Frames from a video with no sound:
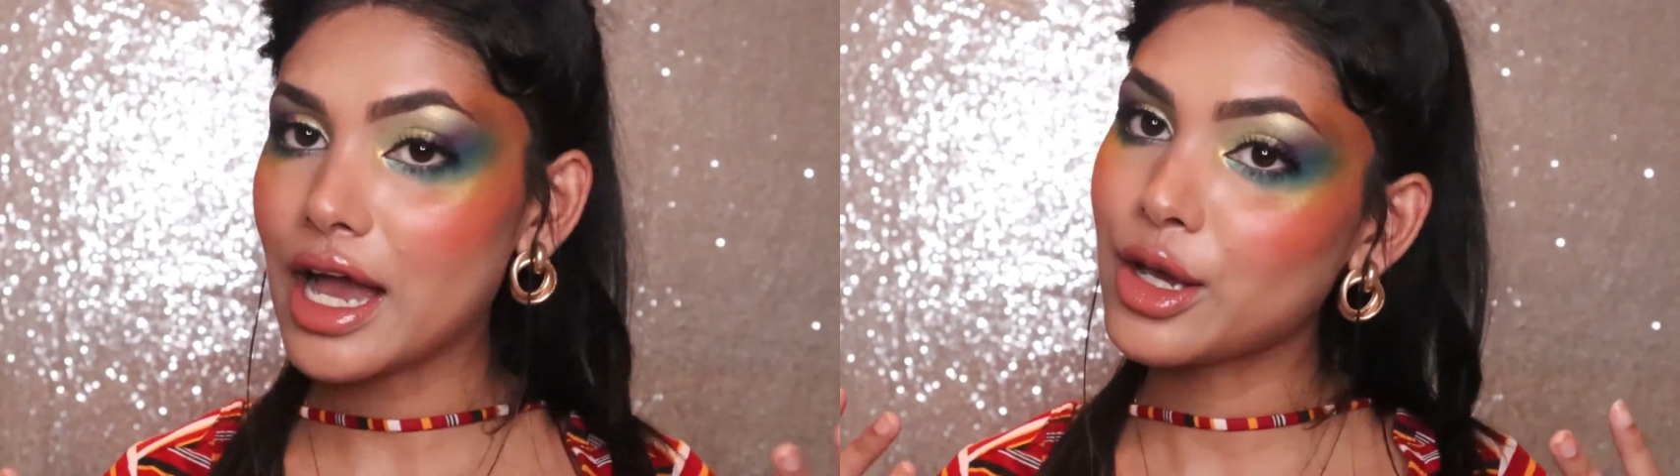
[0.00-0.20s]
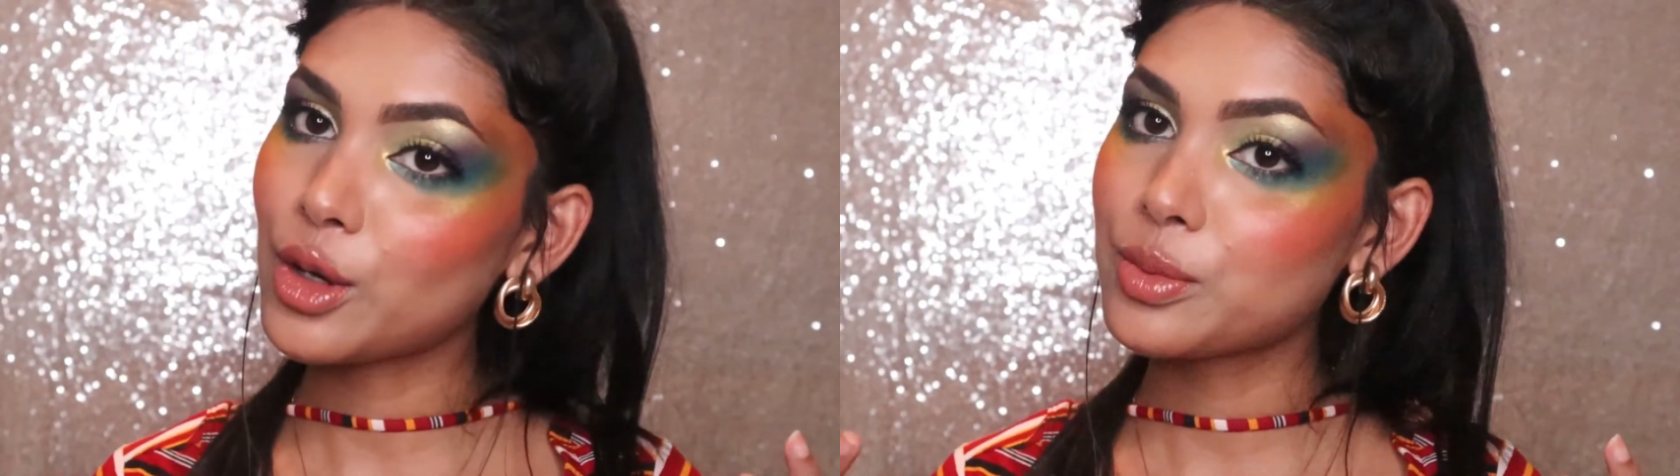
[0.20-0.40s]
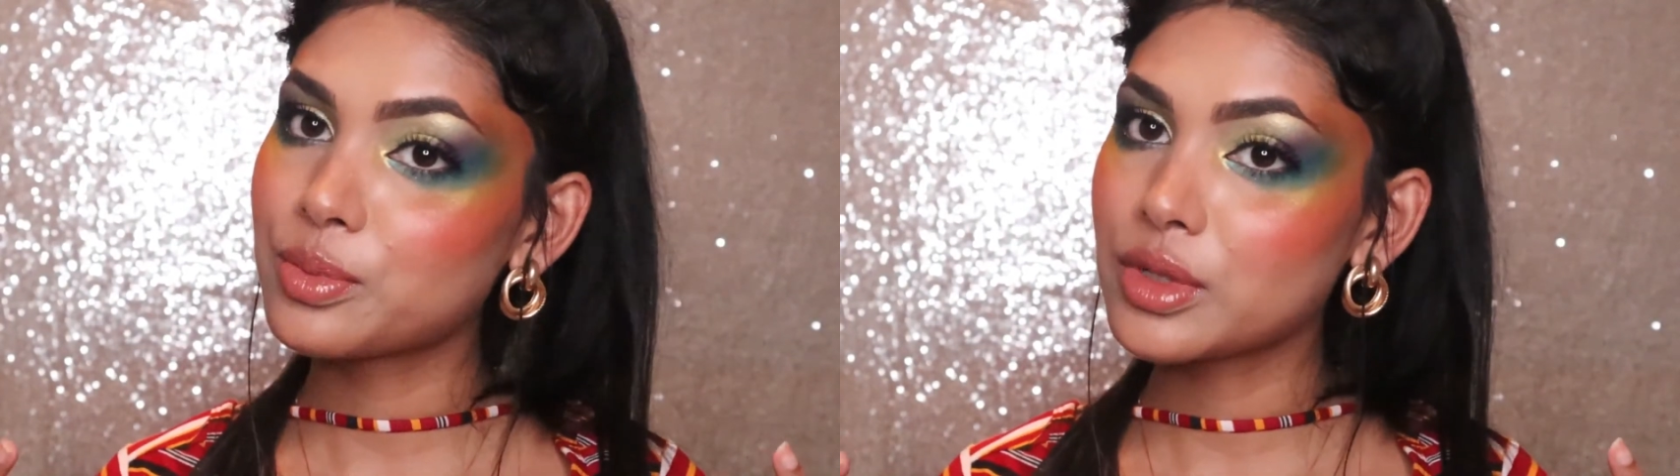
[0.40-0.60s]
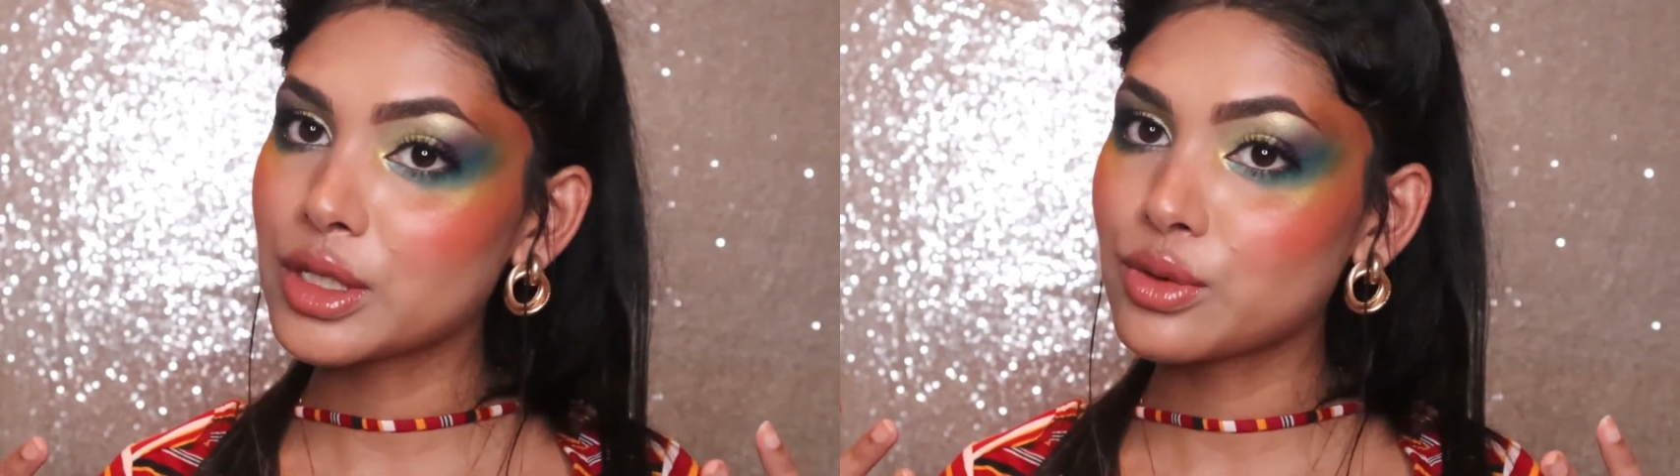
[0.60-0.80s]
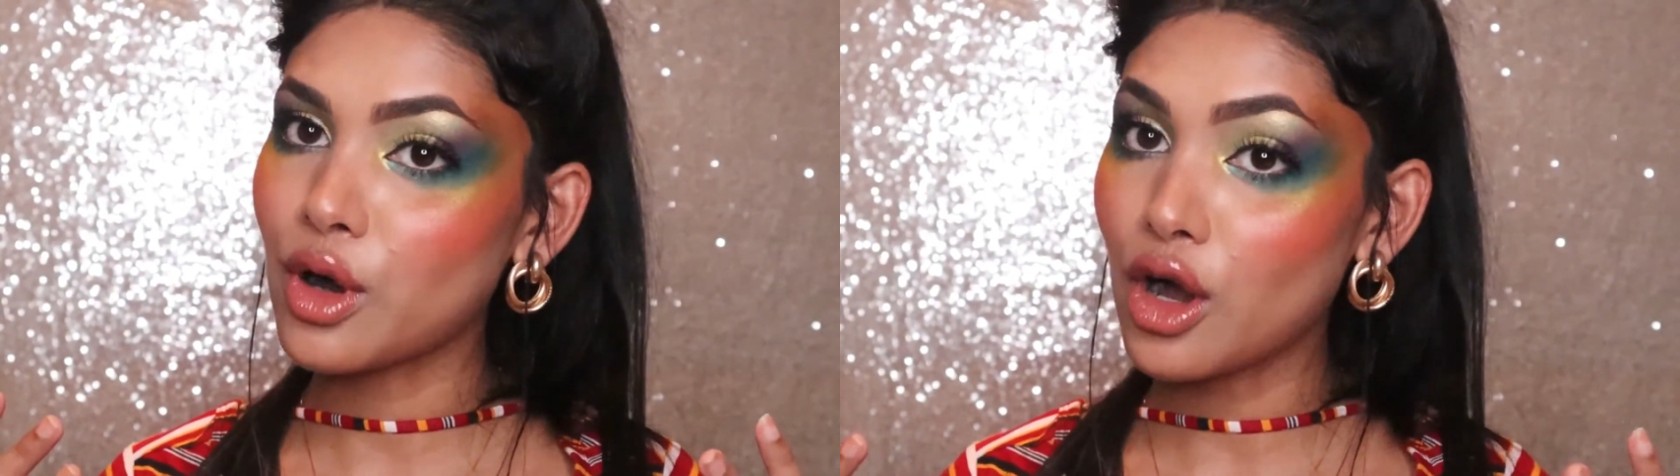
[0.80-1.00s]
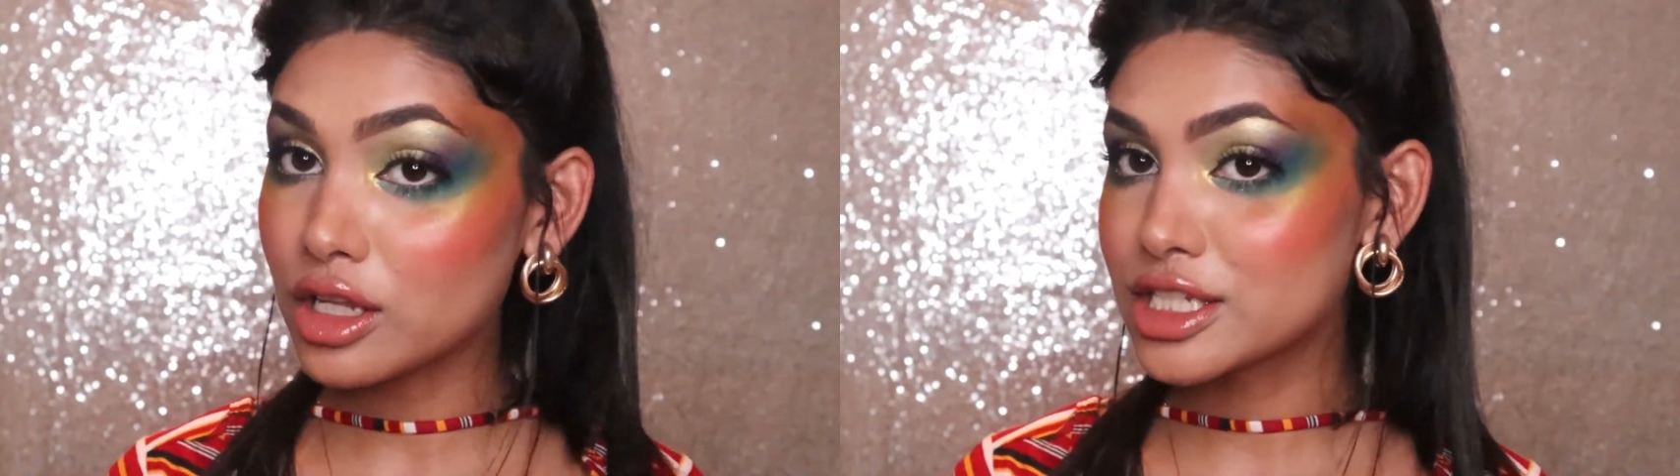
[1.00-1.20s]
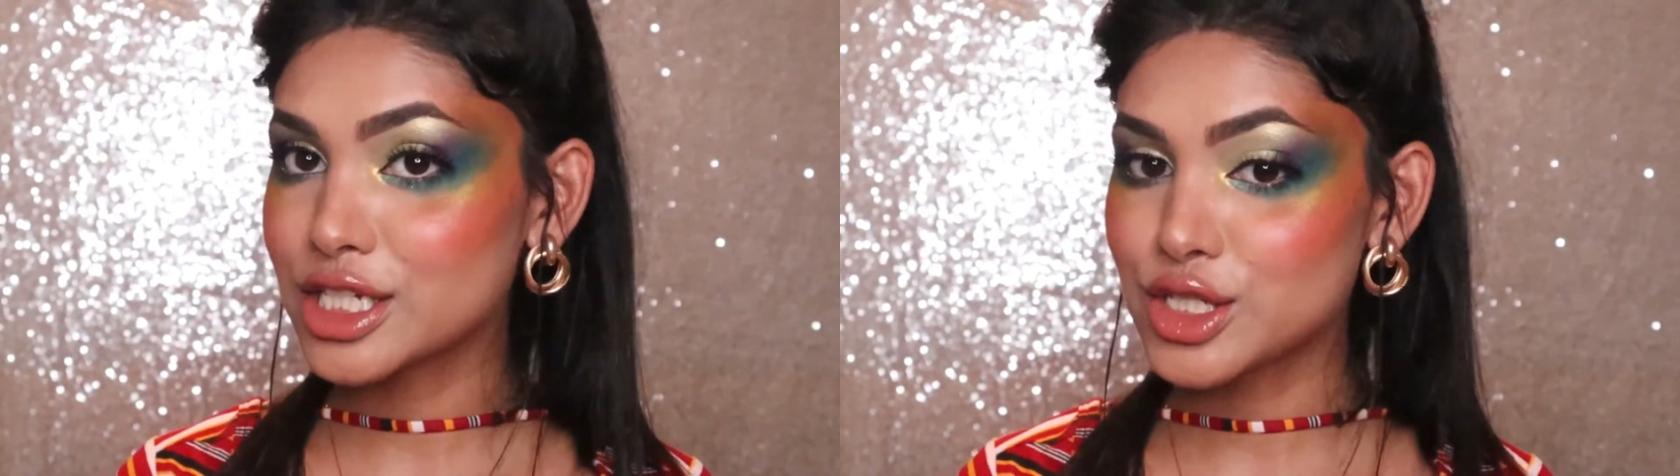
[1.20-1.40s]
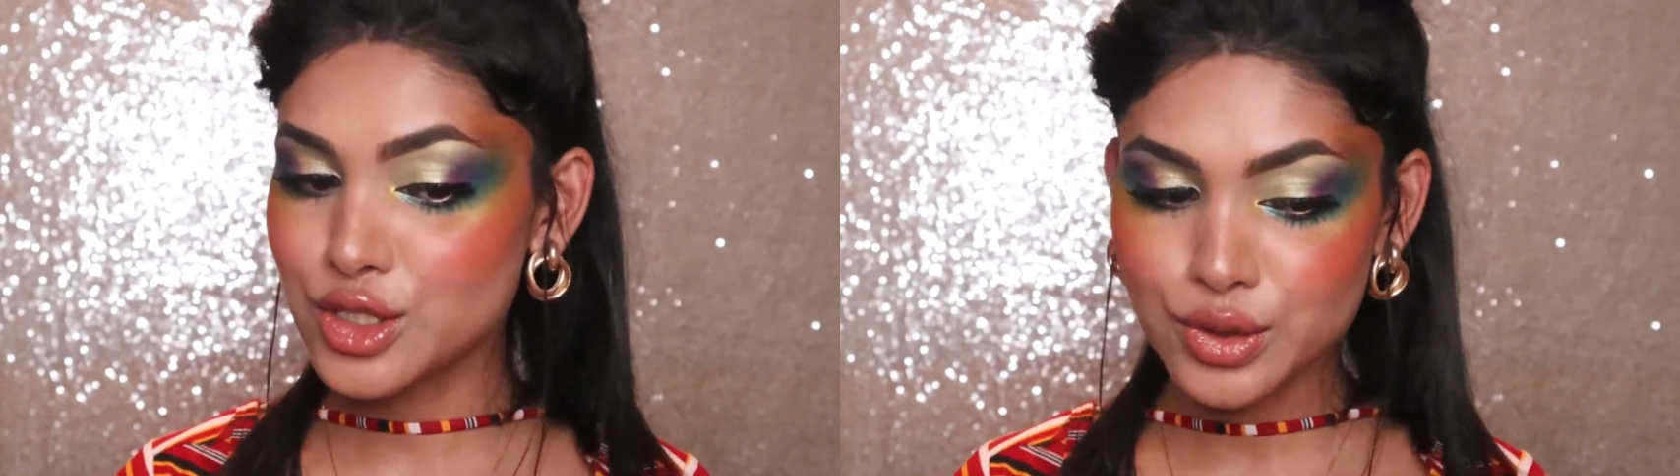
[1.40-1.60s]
I hope you all did